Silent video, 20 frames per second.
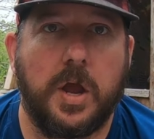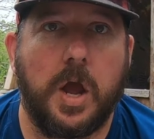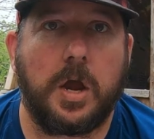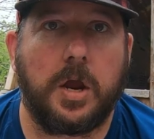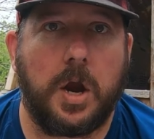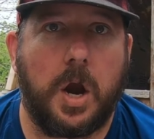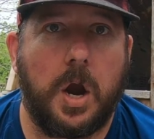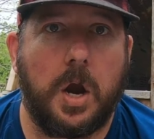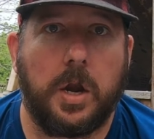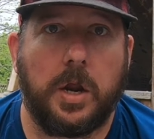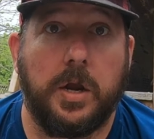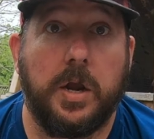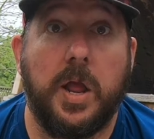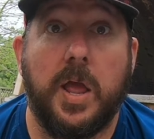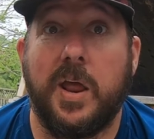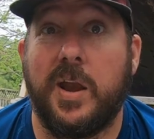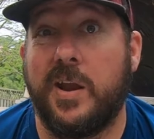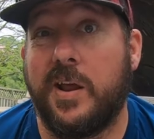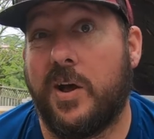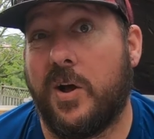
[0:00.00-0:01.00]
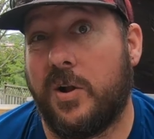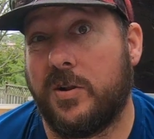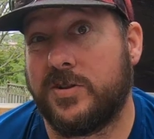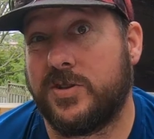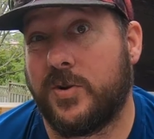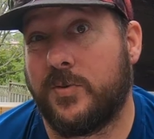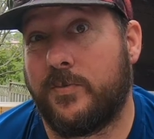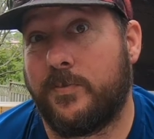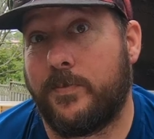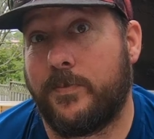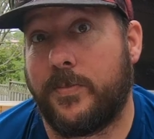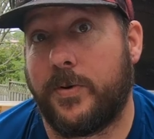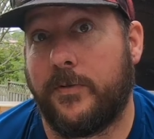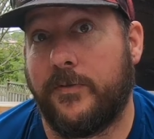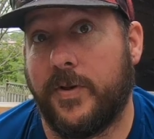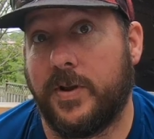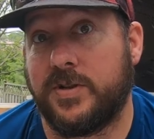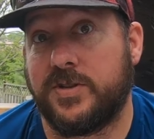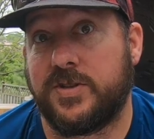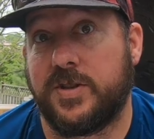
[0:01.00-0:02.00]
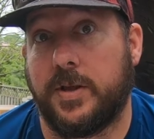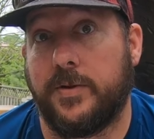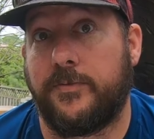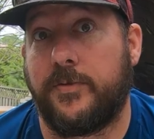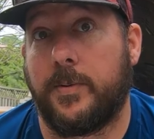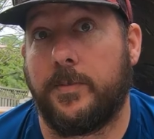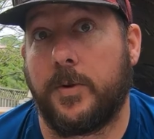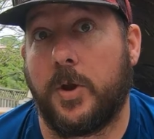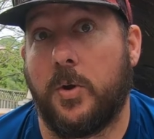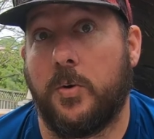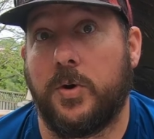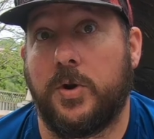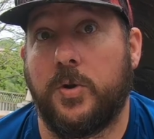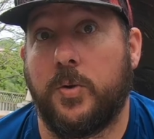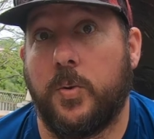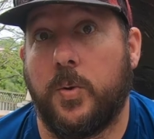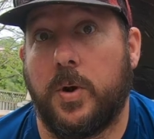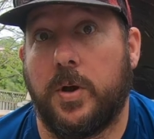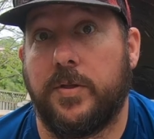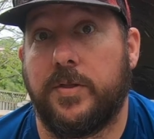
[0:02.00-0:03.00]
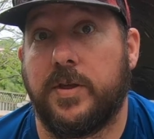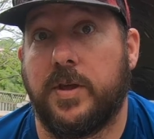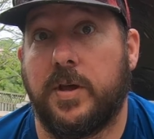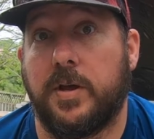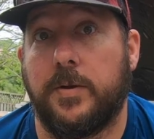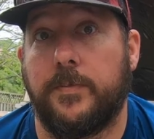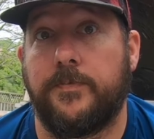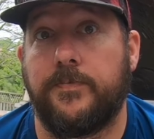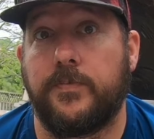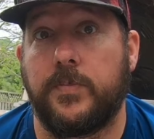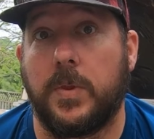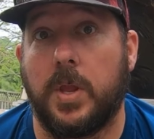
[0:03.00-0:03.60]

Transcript: a garden and it also prevents that from going to uh, the